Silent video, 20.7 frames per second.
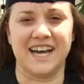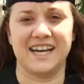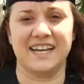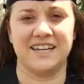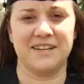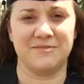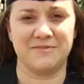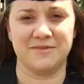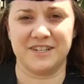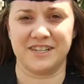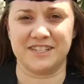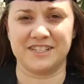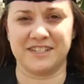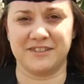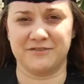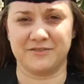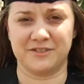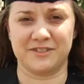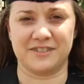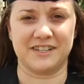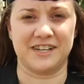Hi, I'm
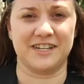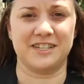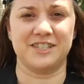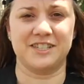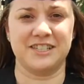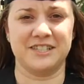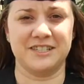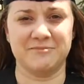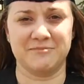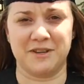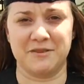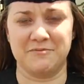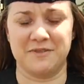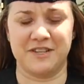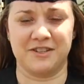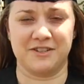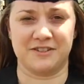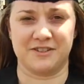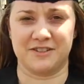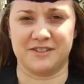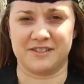Jessica Versace. My
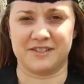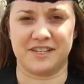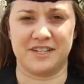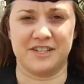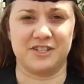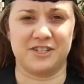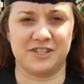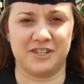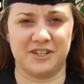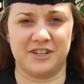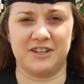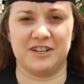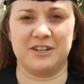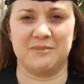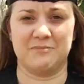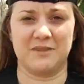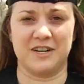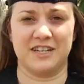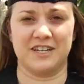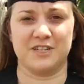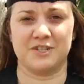major is
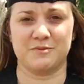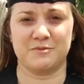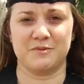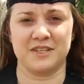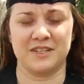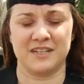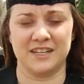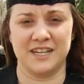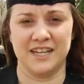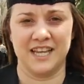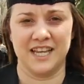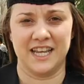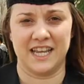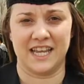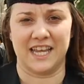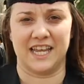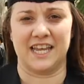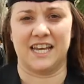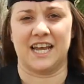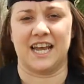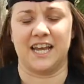engineering and management
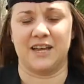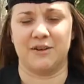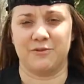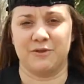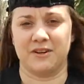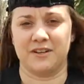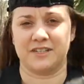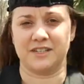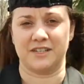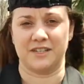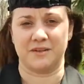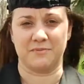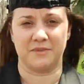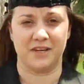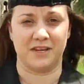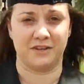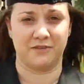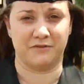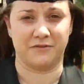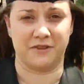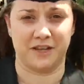and I worked in a
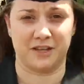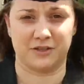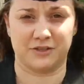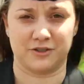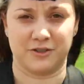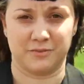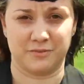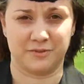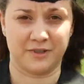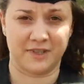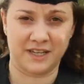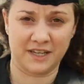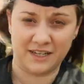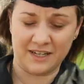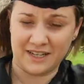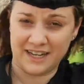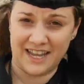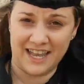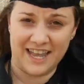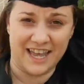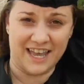manufacturing
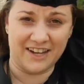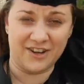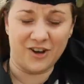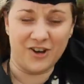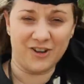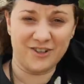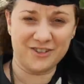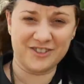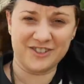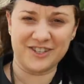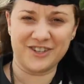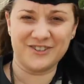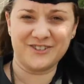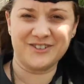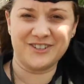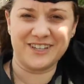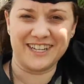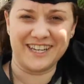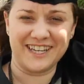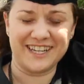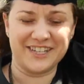plant and
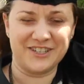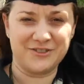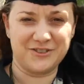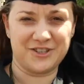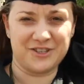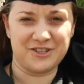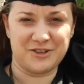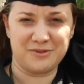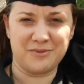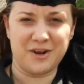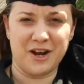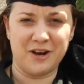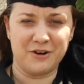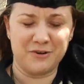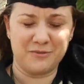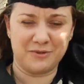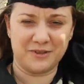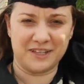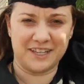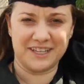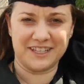also at a nuclear
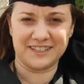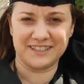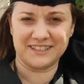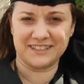power plant.